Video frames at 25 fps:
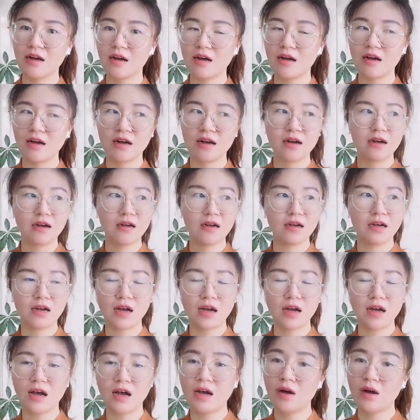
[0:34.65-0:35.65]
are.
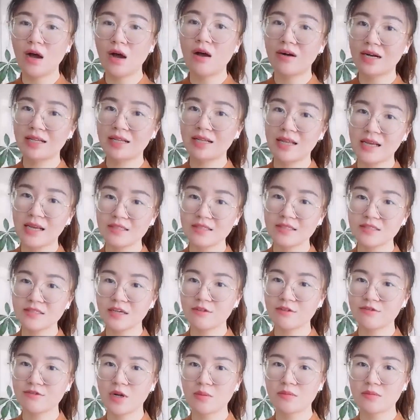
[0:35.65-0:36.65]
Our, clients
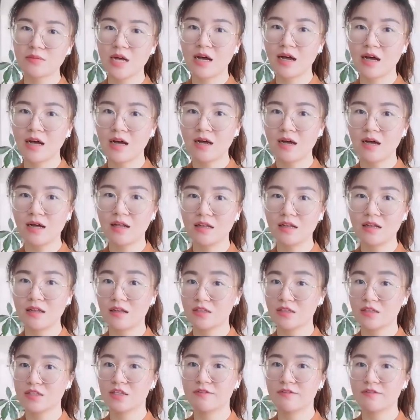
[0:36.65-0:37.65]
are from uh,
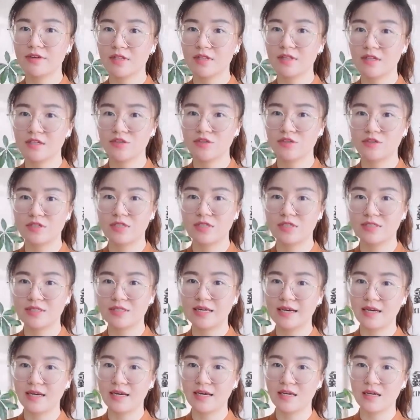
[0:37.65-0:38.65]
lots of industries
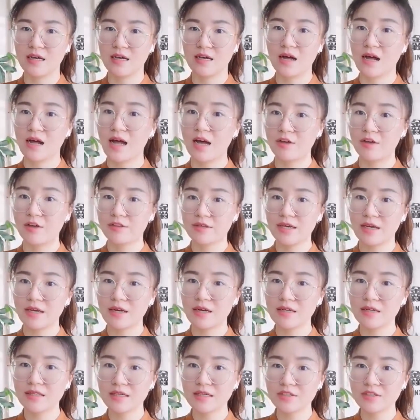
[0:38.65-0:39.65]
like uh,
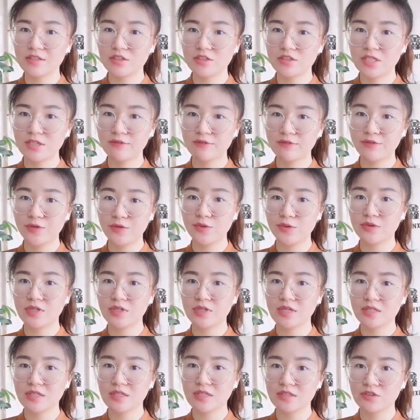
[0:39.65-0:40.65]
healthcare industry,
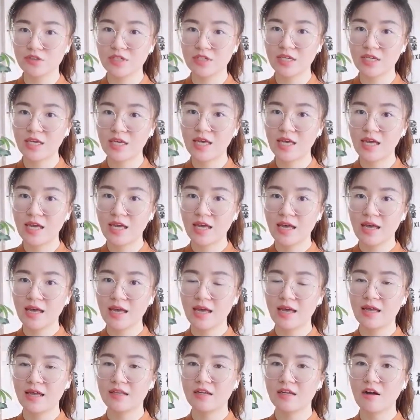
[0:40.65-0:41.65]
food industry,
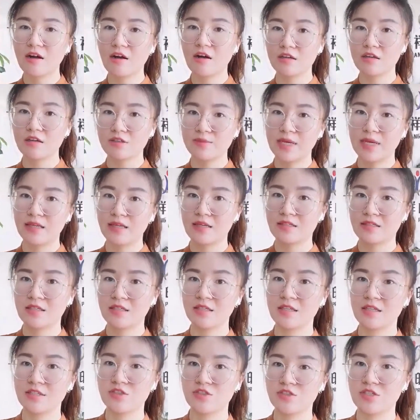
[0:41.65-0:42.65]
and cosmetic
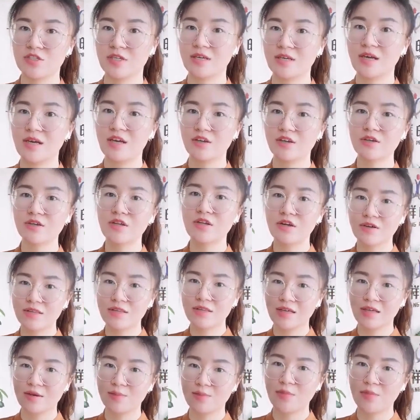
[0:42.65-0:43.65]
industry. You
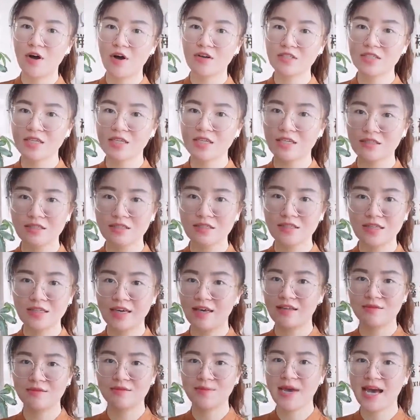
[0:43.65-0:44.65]
know, the boxes
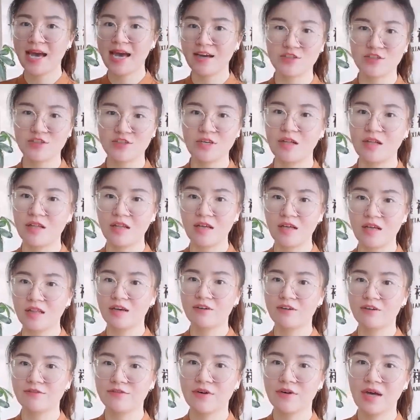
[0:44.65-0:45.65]
can packaging a lot
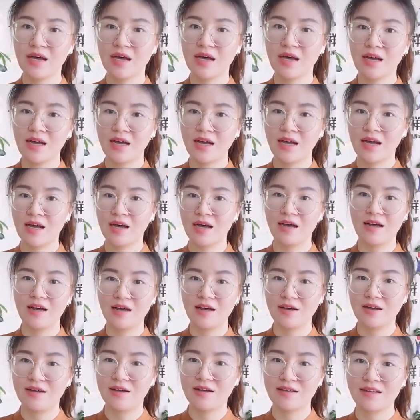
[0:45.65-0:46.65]
of
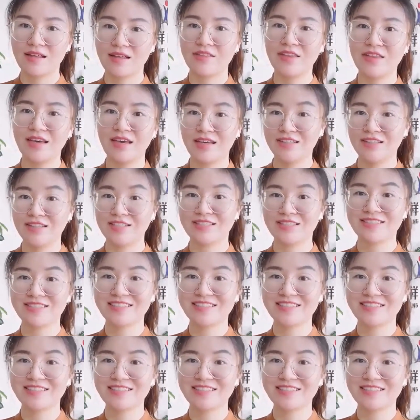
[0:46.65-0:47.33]
uh, things.